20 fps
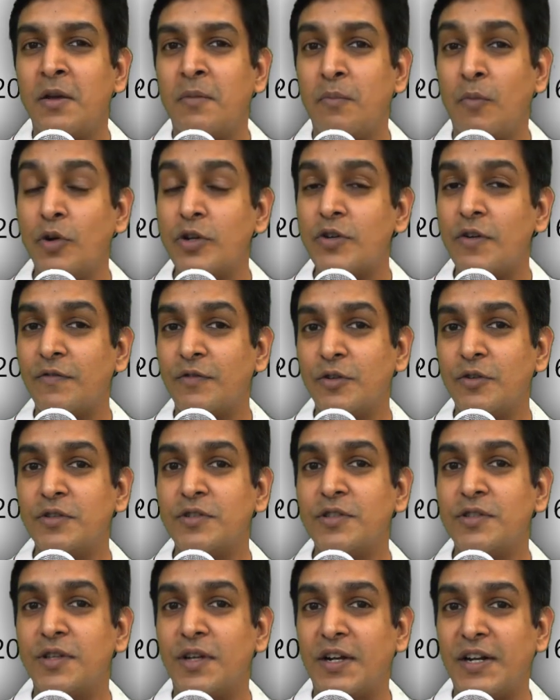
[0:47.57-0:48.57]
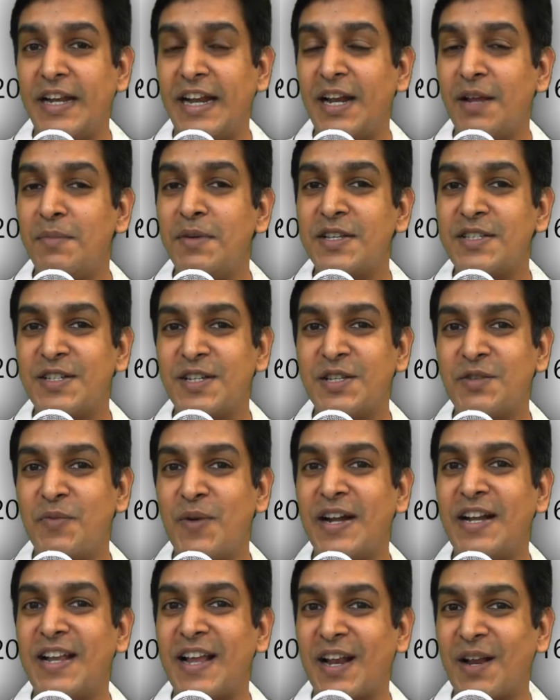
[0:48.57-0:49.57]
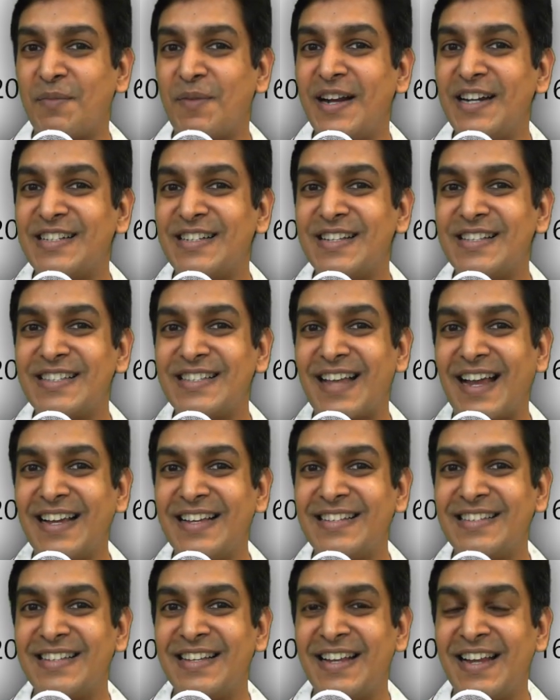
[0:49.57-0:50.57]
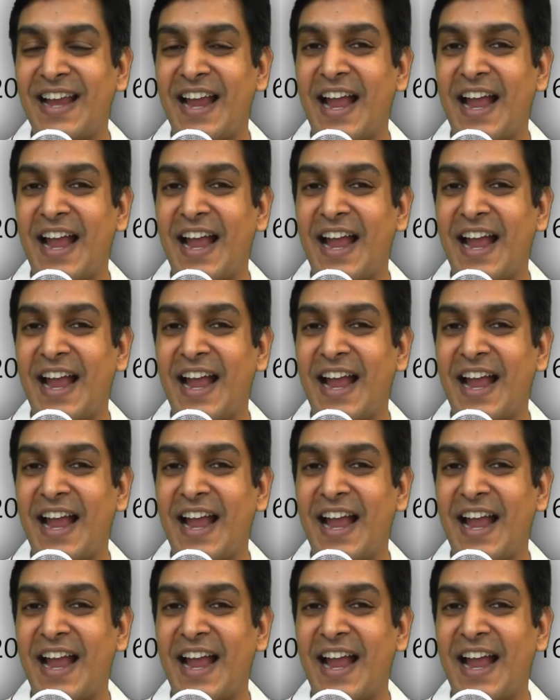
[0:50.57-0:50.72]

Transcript: Most of those databases were terabytes in size,